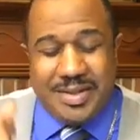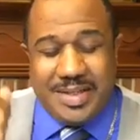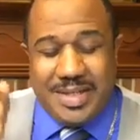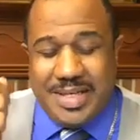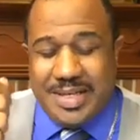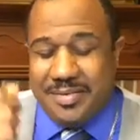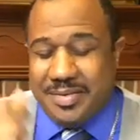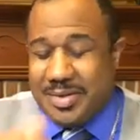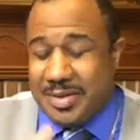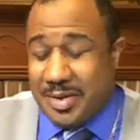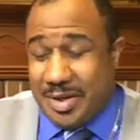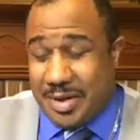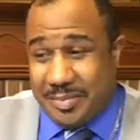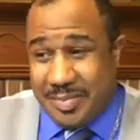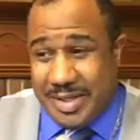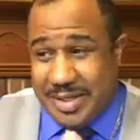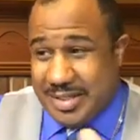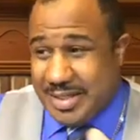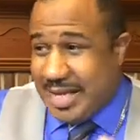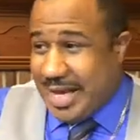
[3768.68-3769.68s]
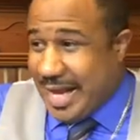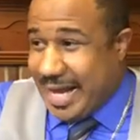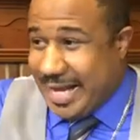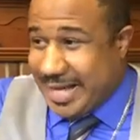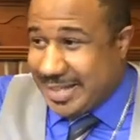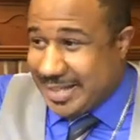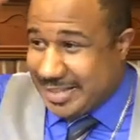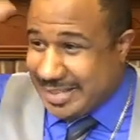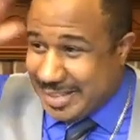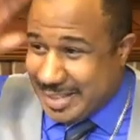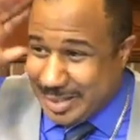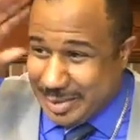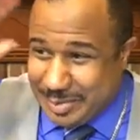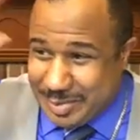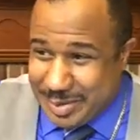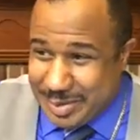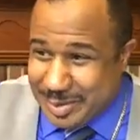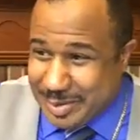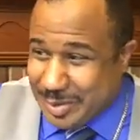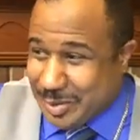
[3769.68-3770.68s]
even though I'm. I can tell if
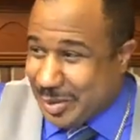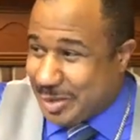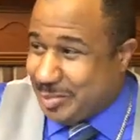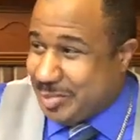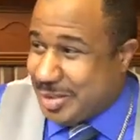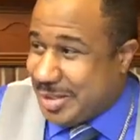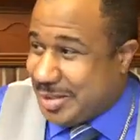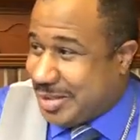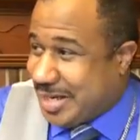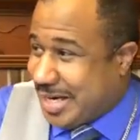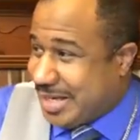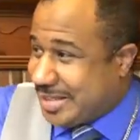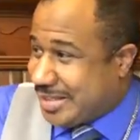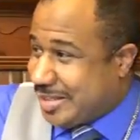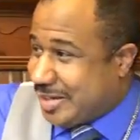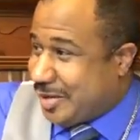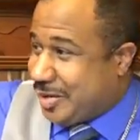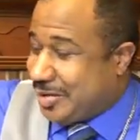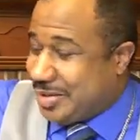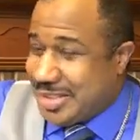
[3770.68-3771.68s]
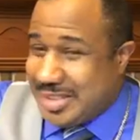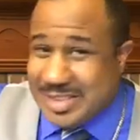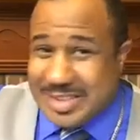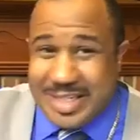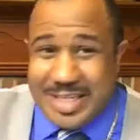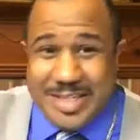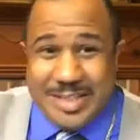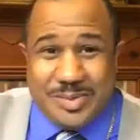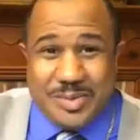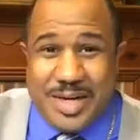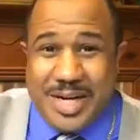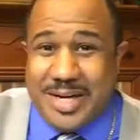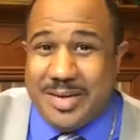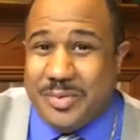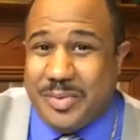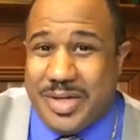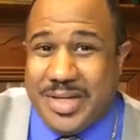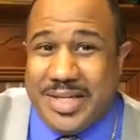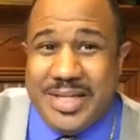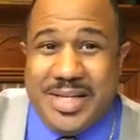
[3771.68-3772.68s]
you're a whoremonger. I can tell all these things right
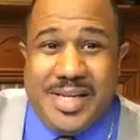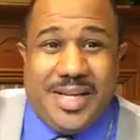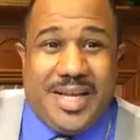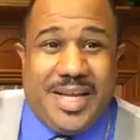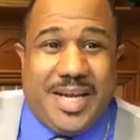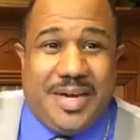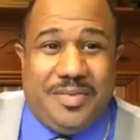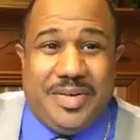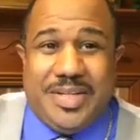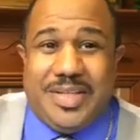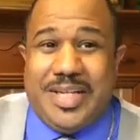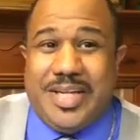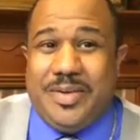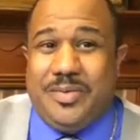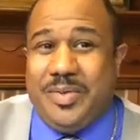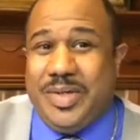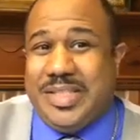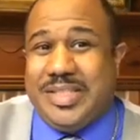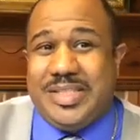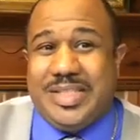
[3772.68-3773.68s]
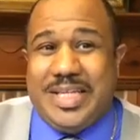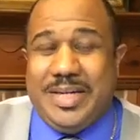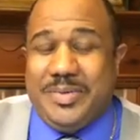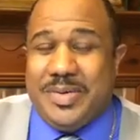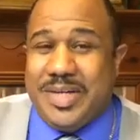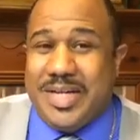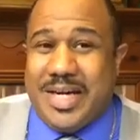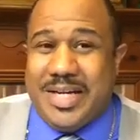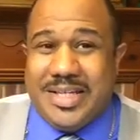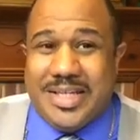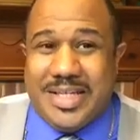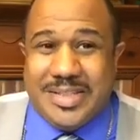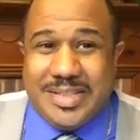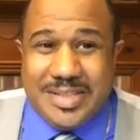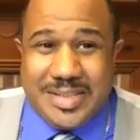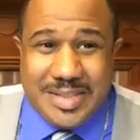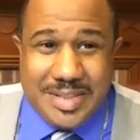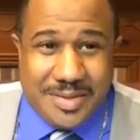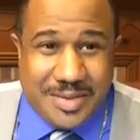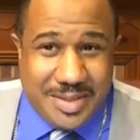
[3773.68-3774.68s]
away. Everything we see, we're not
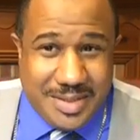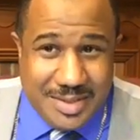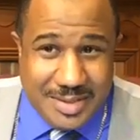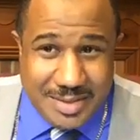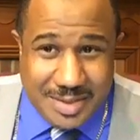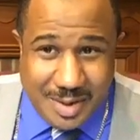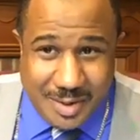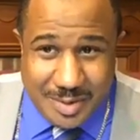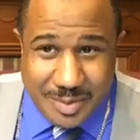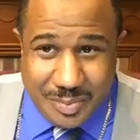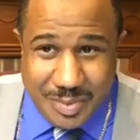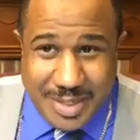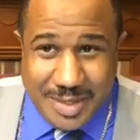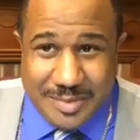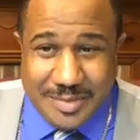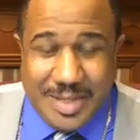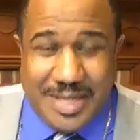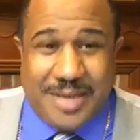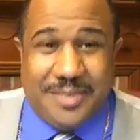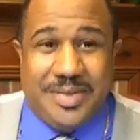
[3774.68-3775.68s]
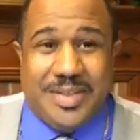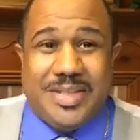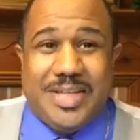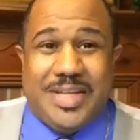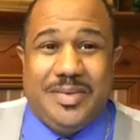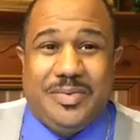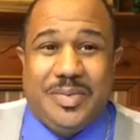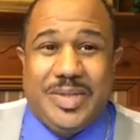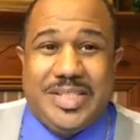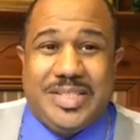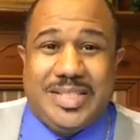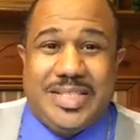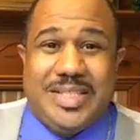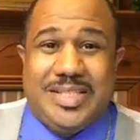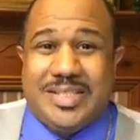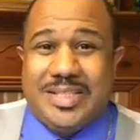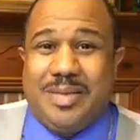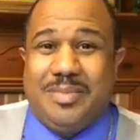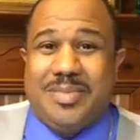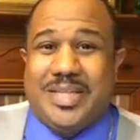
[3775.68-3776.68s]
necessarily to talk about. Everything we
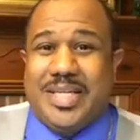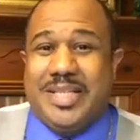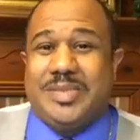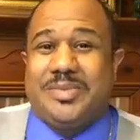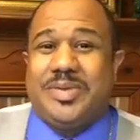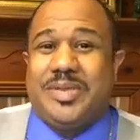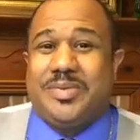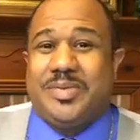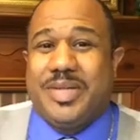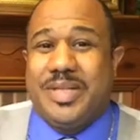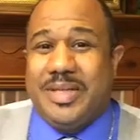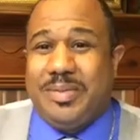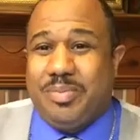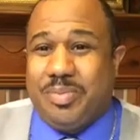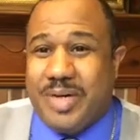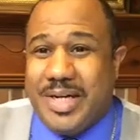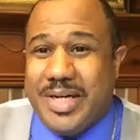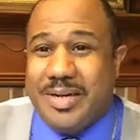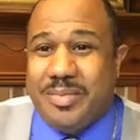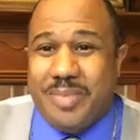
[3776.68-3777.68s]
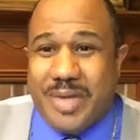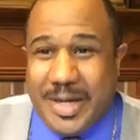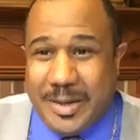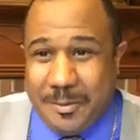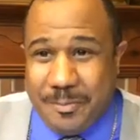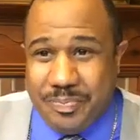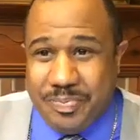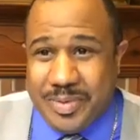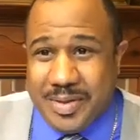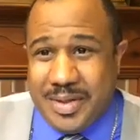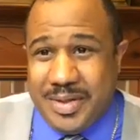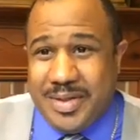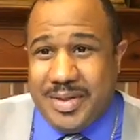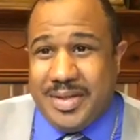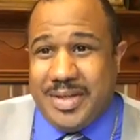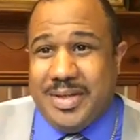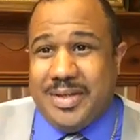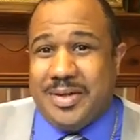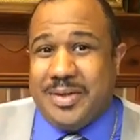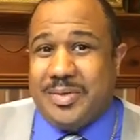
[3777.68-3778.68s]
see, some things we're to really pray about.
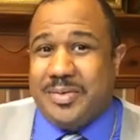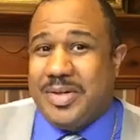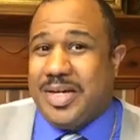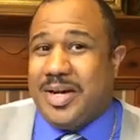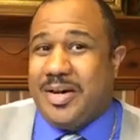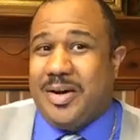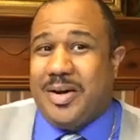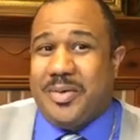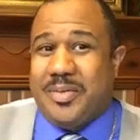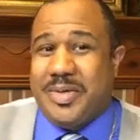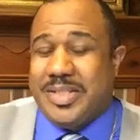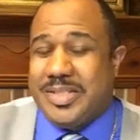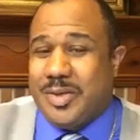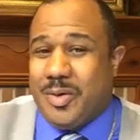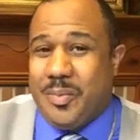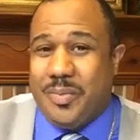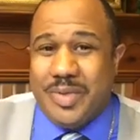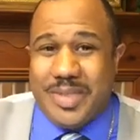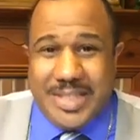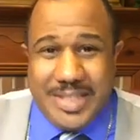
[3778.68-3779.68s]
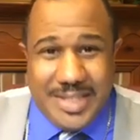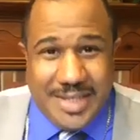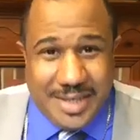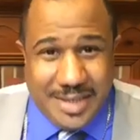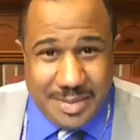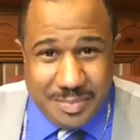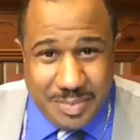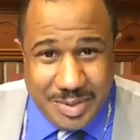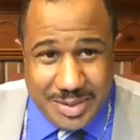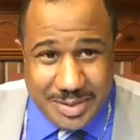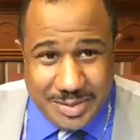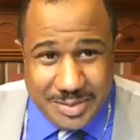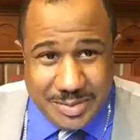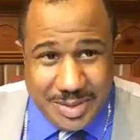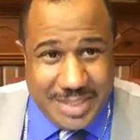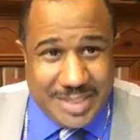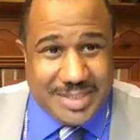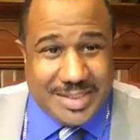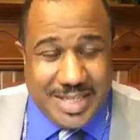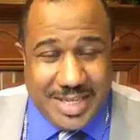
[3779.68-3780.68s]
You know, we're not always openly get up and
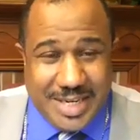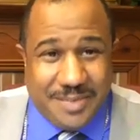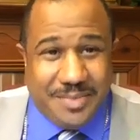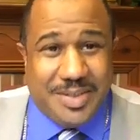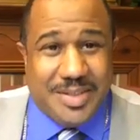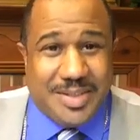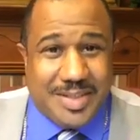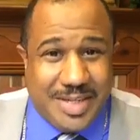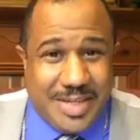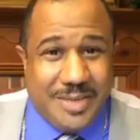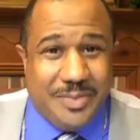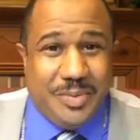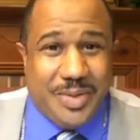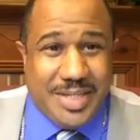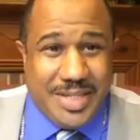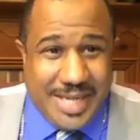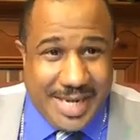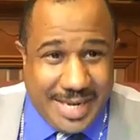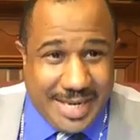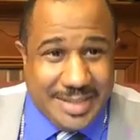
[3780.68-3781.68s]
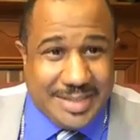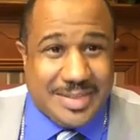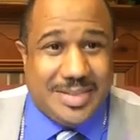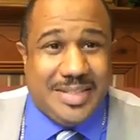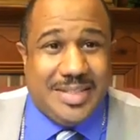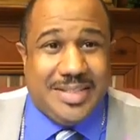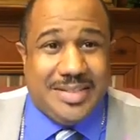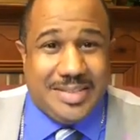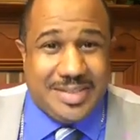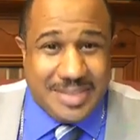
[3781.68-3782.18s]
address everything we actually